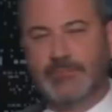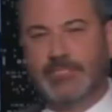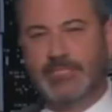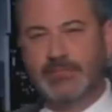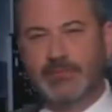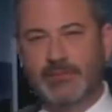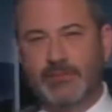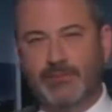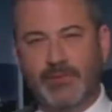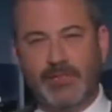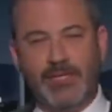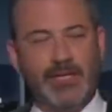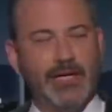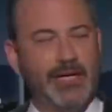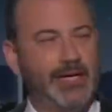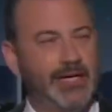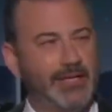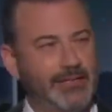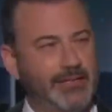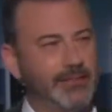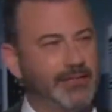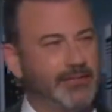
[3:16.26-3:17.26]
You know what? I
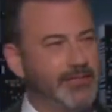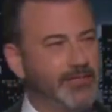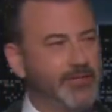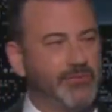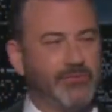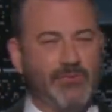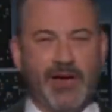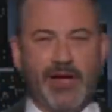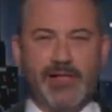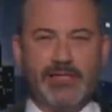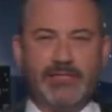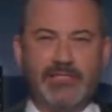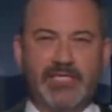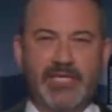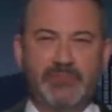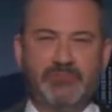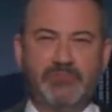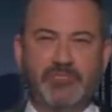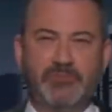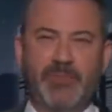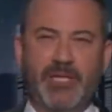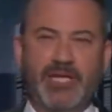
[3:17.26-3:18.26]
hadn't. You're right,
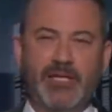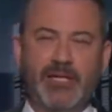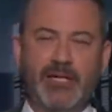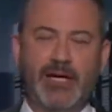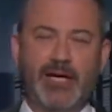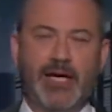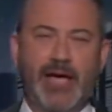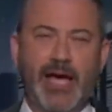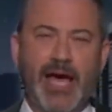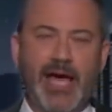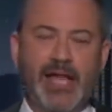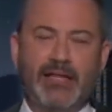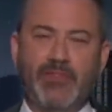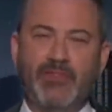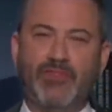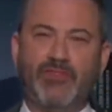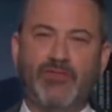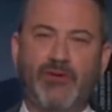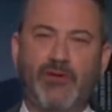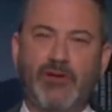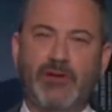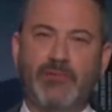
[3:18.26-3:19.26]
Schmitt. I hadn't
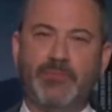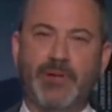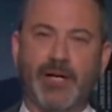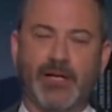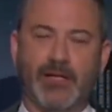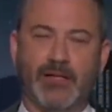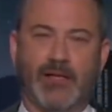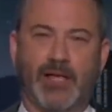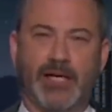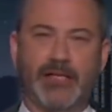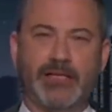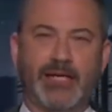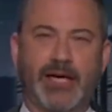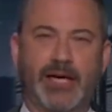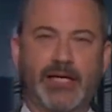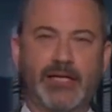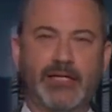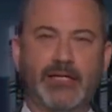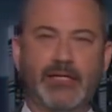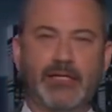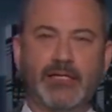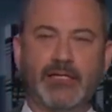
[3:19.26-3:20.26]
thought about it like
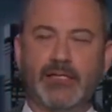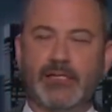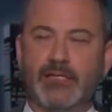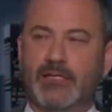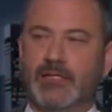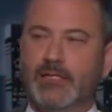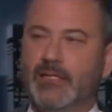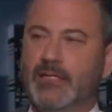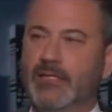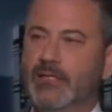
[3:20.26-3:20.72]
that.